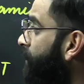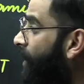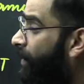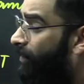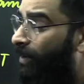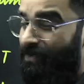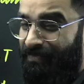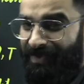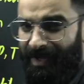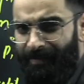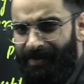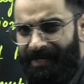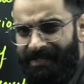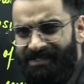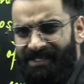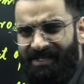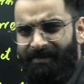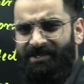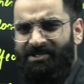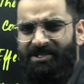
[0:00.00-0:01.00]
you have got vapor
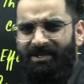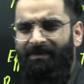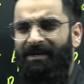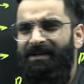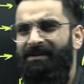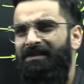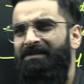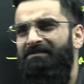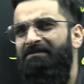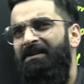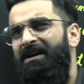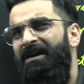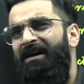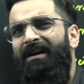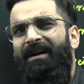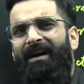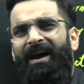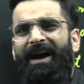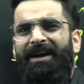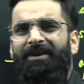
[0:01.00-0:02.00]
density measurement.
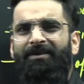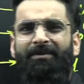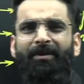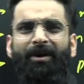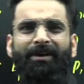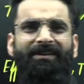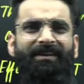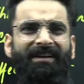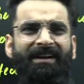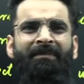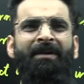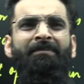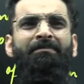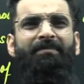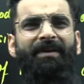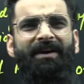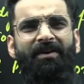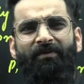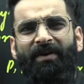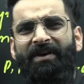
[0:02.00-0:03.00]
I do not
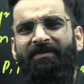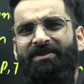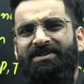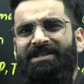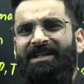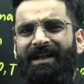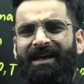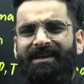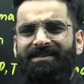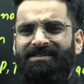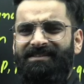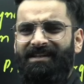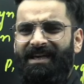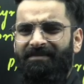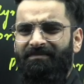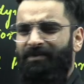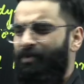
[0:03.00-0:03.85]
remember when was the last time